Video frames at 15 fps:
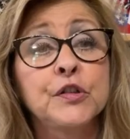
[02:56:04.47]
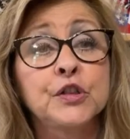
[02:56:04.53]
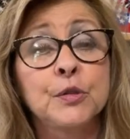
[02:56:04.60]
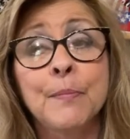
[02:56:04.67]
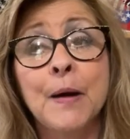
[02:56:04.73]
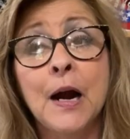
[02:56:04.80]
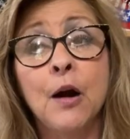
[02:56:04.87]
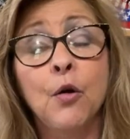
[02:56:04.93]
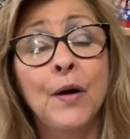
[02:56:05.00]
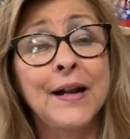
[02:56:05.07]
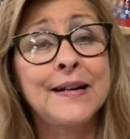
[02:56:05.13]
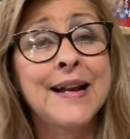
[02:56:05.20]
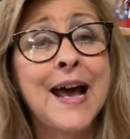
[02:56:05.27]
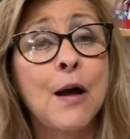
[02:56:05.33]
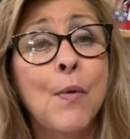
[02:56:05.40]
tomorrow and
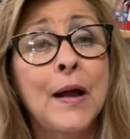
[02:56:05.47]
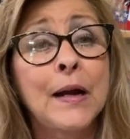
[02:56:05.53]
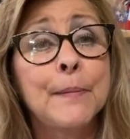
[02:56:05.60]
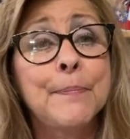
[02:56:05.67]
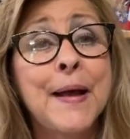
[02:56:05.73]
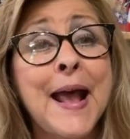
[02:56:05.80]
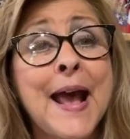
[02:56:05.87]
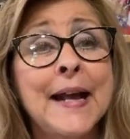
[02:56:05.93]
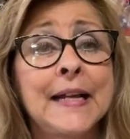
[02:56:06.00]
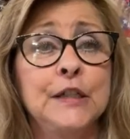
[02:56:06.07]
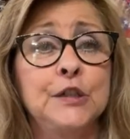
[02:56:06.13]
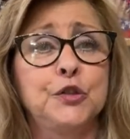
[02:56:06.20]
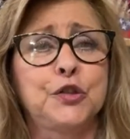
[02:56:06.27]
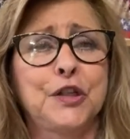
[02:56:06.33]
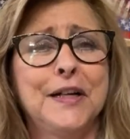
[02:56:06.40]
not want a
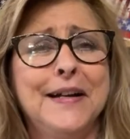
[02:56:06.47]
package.